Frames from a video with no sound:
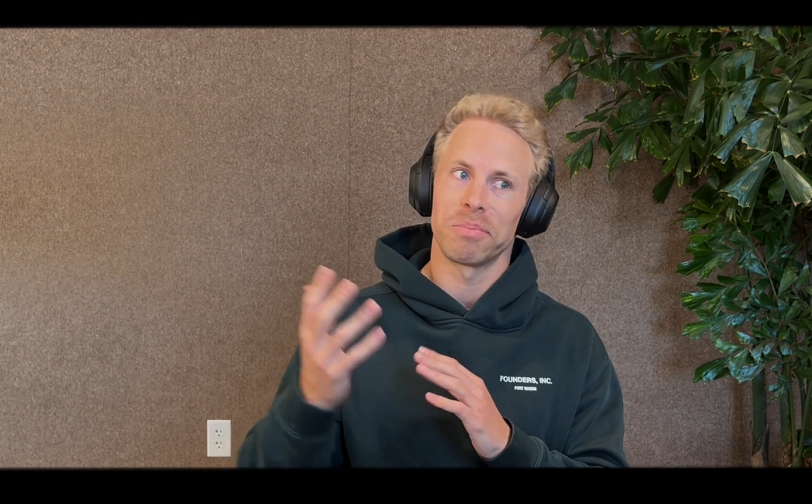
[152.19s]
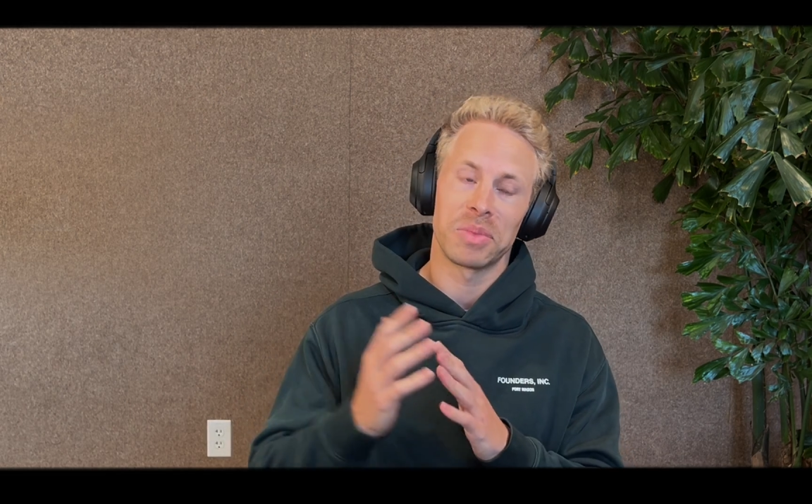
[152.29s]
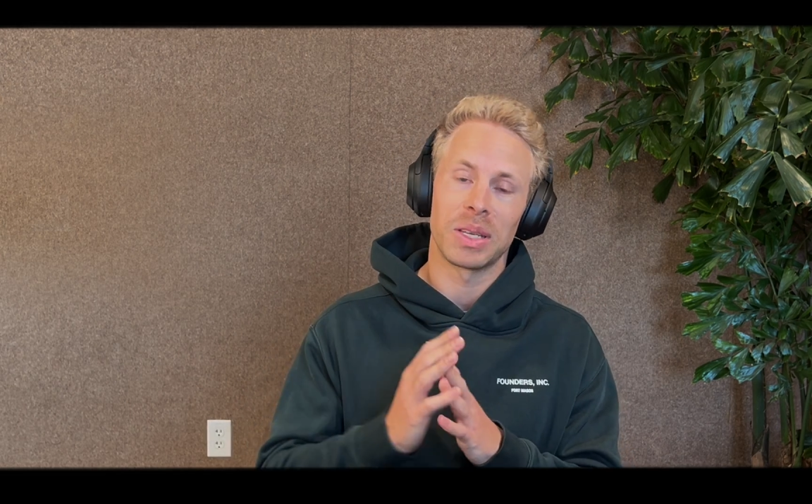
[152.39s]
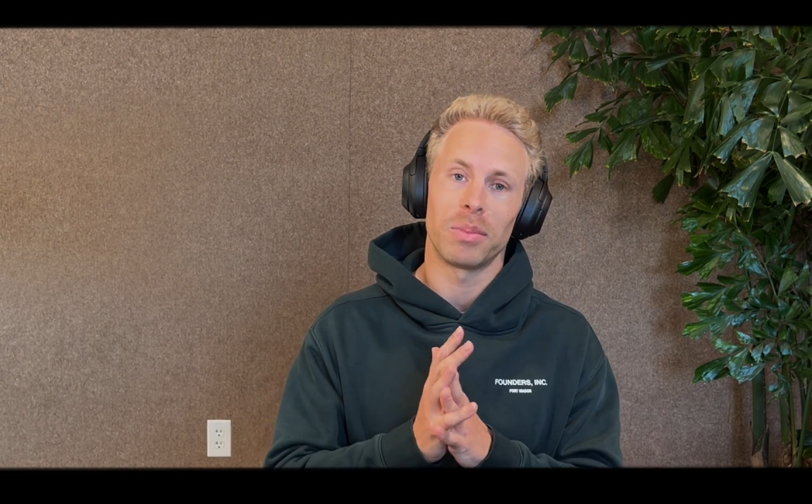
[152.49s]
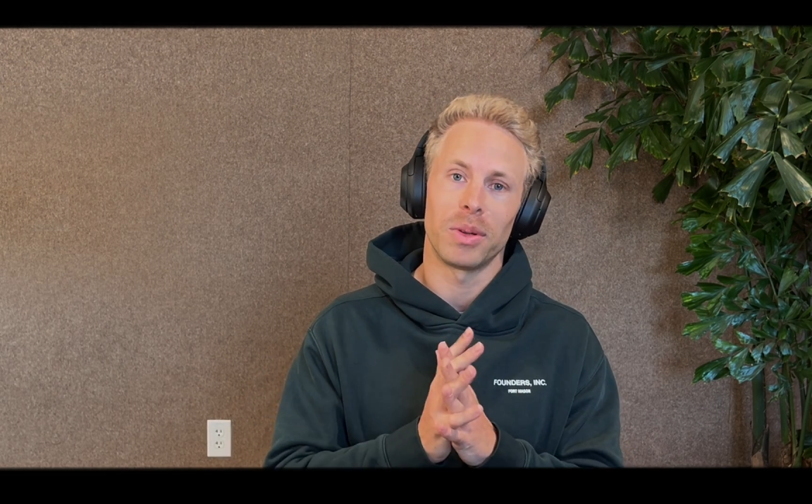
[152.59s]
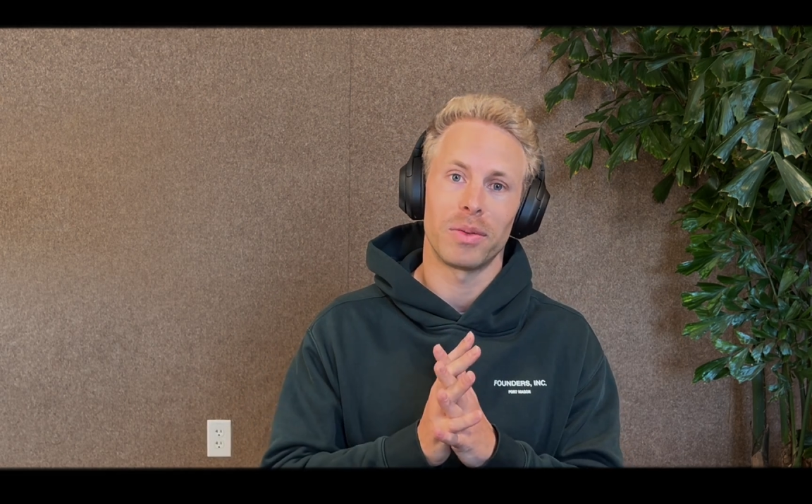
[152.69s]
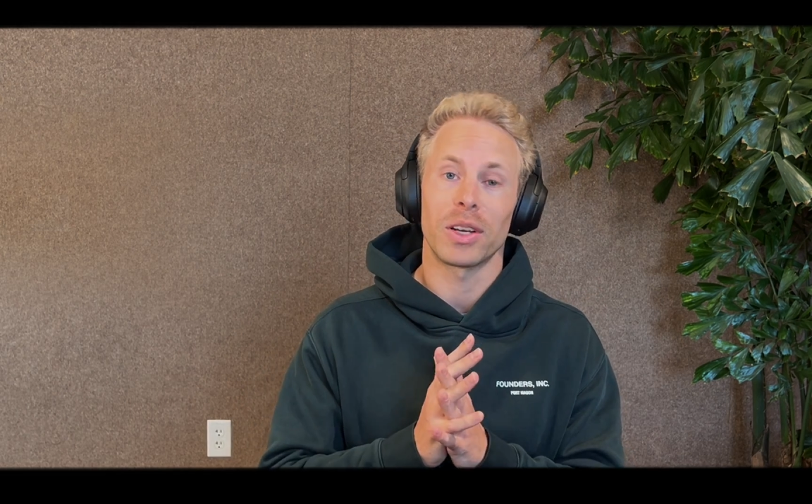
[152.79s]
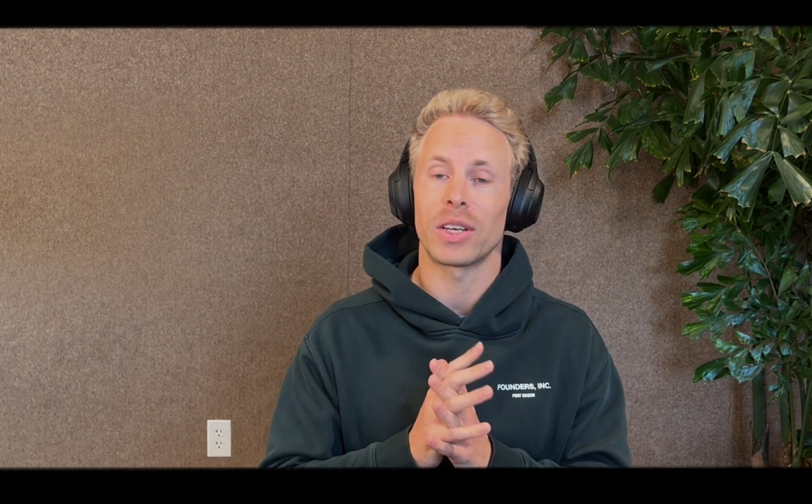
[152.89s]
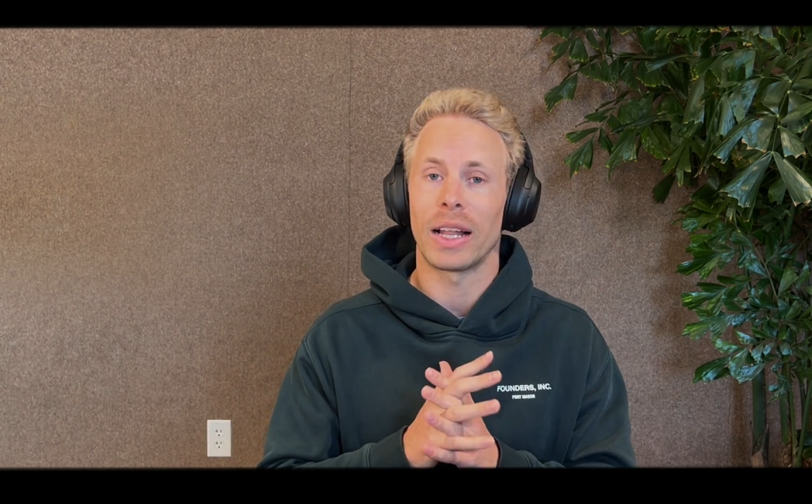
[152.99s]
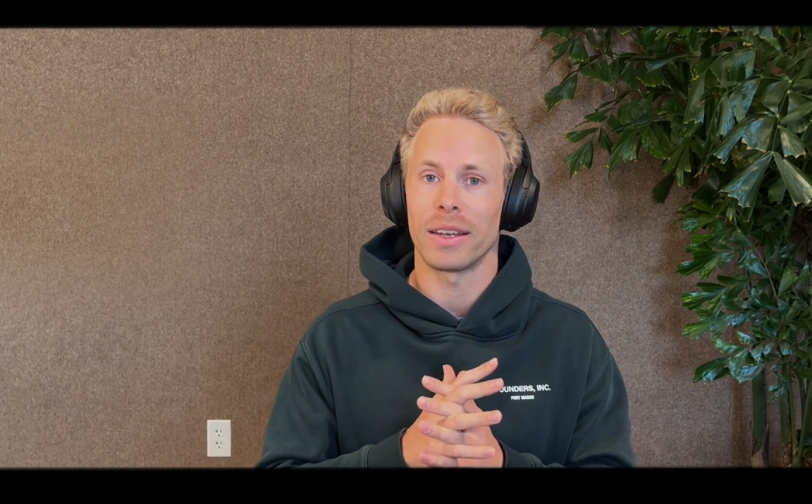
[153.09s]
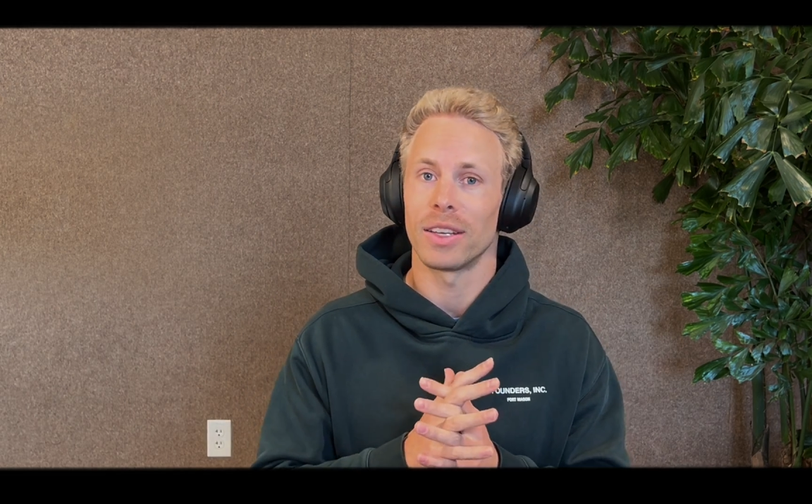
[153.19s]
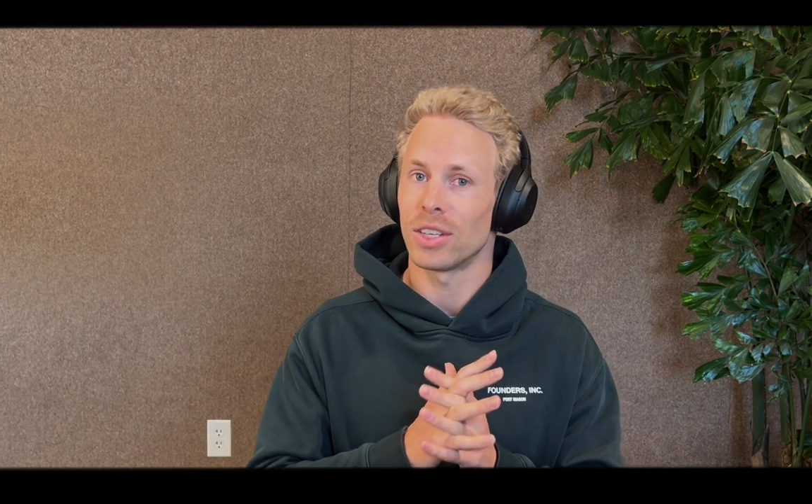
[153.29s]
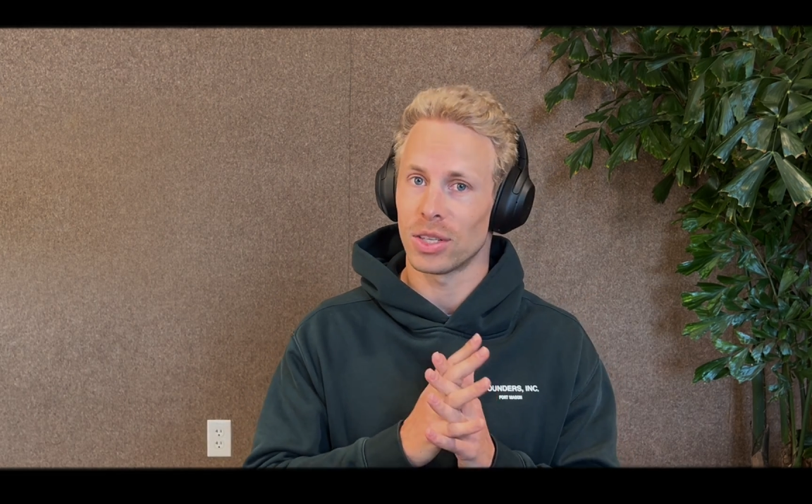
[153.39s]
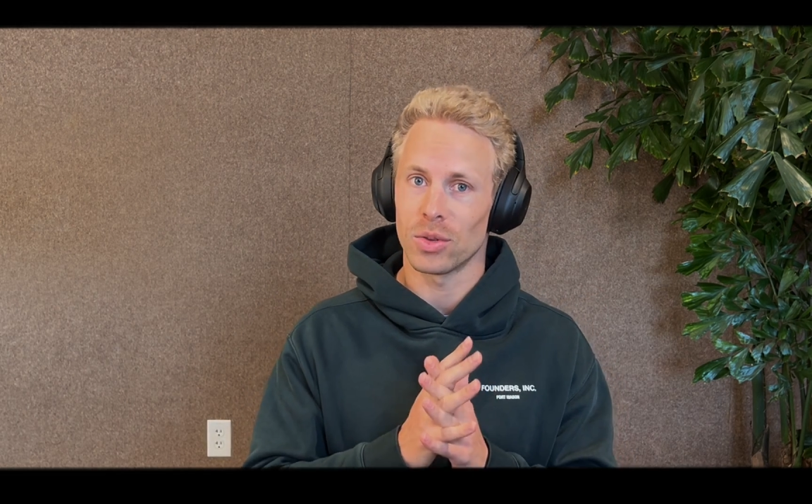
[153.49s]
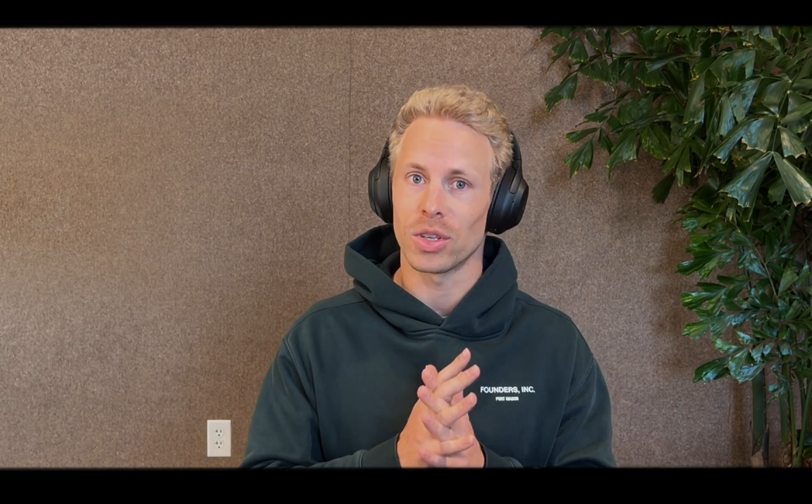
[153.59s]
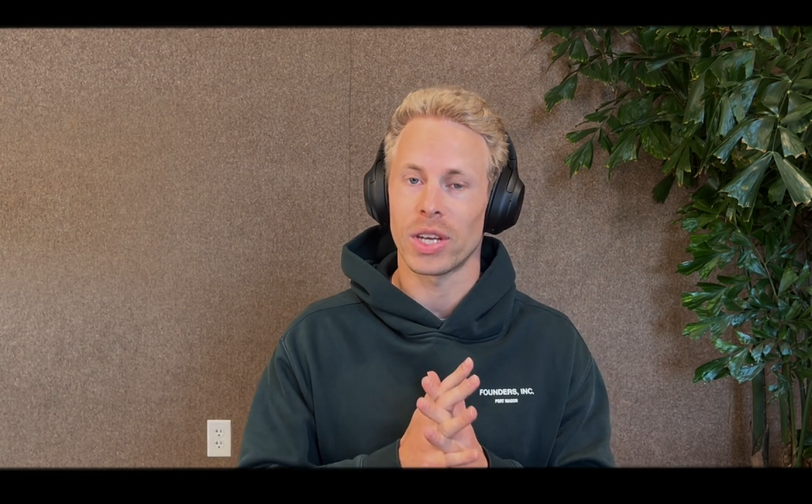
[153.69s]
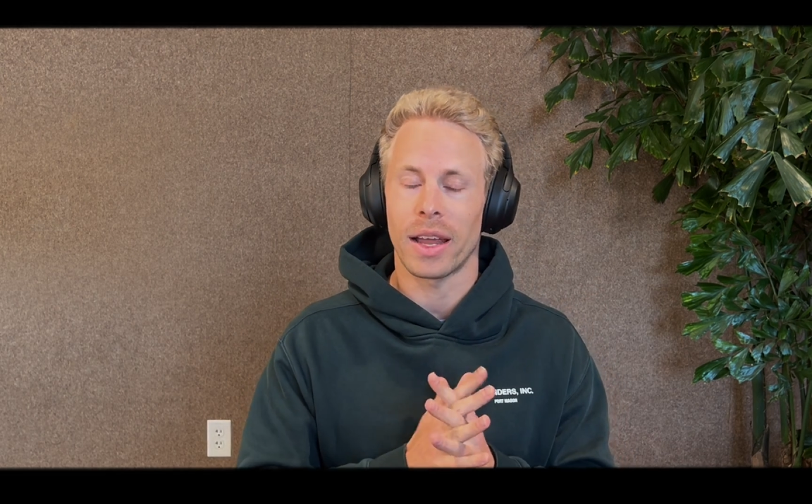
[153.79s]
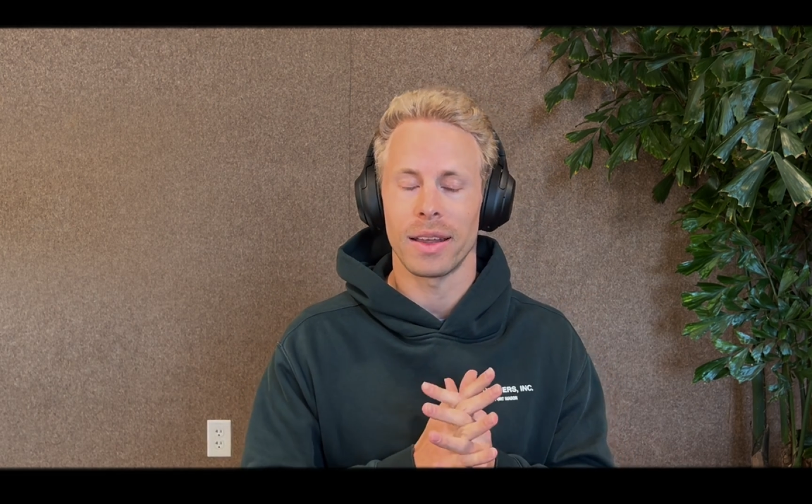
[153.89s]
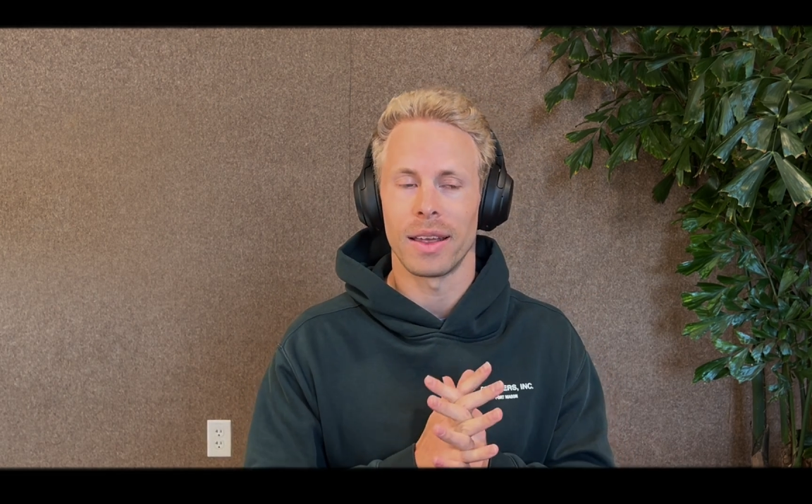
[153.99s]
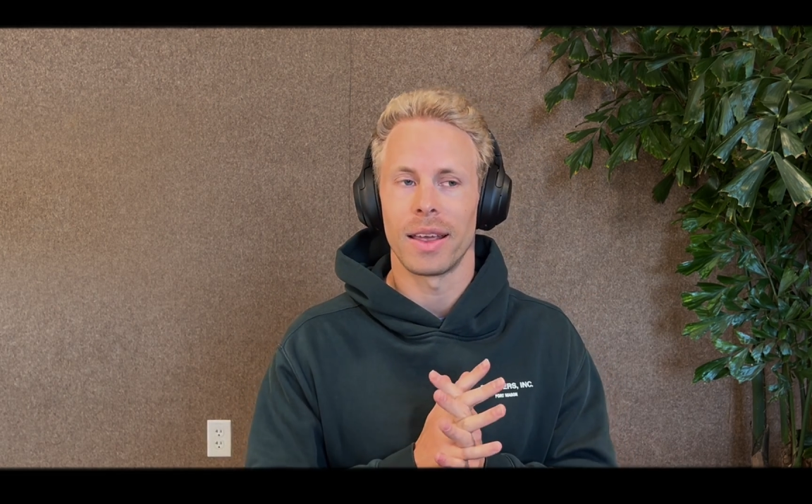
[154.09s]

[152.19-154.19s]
simple functionality just using chat.